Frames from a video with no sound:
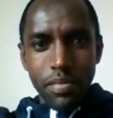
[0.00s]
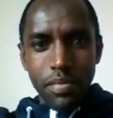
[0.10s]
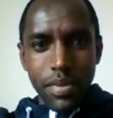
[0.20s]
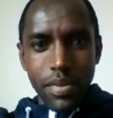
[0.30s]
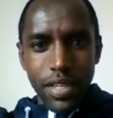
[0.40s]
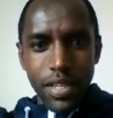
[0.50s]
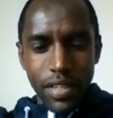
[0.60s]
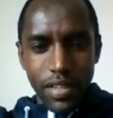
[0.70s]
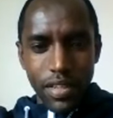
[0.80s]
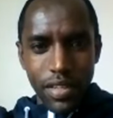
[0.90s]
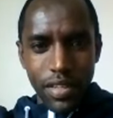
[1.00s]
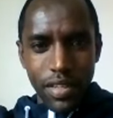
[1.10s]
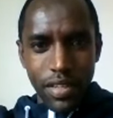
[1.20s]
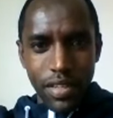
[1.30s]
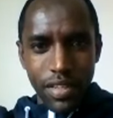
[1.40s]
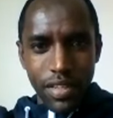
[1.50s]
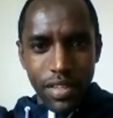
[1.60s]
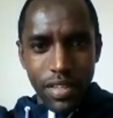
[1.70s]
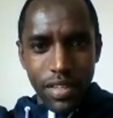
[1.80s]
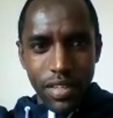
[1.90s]
be
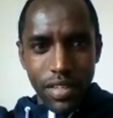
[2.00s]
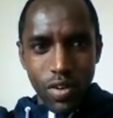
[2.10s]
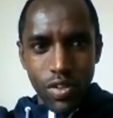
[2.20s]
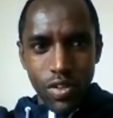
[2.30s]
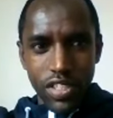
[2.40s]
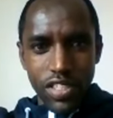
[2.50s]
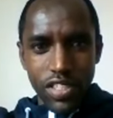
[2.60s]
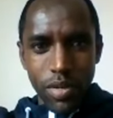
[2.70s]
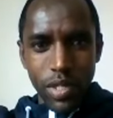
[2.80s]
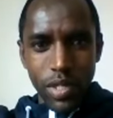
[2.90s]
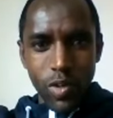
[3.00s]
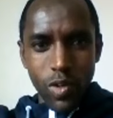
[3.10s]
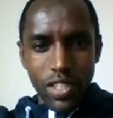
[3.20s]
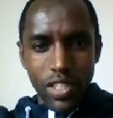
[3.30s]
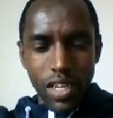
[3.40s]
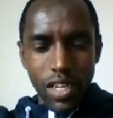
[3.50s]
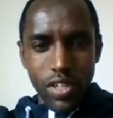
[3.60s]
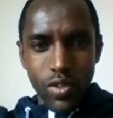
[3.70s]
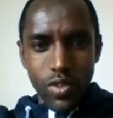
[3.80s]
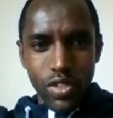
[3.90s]
conscious about the water and
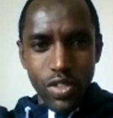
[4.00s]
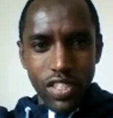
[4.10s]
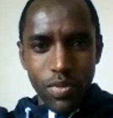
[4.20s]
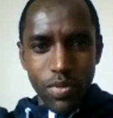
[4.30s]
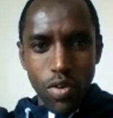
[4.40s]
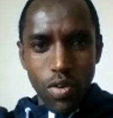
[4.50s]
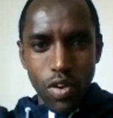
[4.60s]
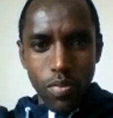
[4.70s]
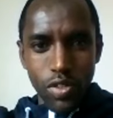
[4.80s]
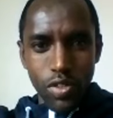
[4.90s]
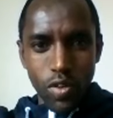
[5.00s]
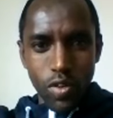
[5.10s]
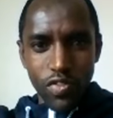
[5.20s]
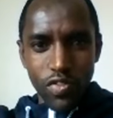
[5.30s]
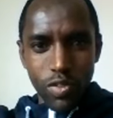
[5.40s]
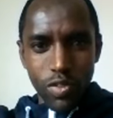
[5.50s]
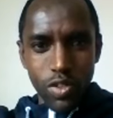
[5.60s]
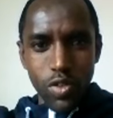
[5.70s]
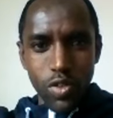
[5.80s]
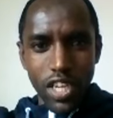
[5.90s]
use it, a small portion of it, what
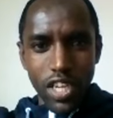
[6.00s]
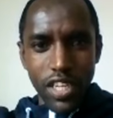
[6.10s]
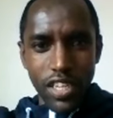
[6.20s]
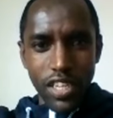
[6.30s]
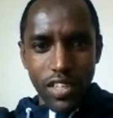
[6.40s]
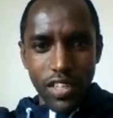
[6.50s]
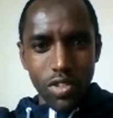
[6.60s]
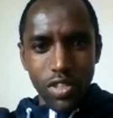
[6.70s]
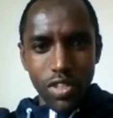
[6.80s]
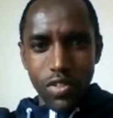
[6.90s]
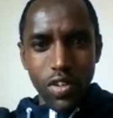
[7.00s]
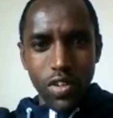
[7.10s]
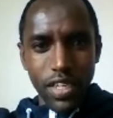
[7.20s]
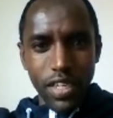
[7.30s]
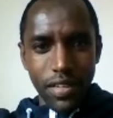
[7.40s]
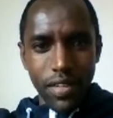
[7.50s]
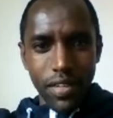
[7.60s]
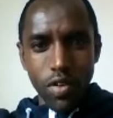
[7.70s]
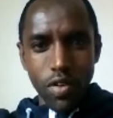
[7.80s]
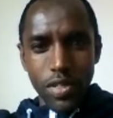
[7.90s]
you really need, not what you don't need.
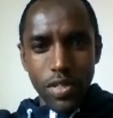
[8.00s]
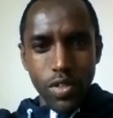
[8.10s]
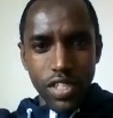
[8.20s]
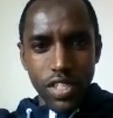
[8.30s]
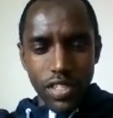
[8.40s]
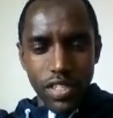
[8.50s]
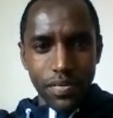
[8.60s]
Don't misuse it.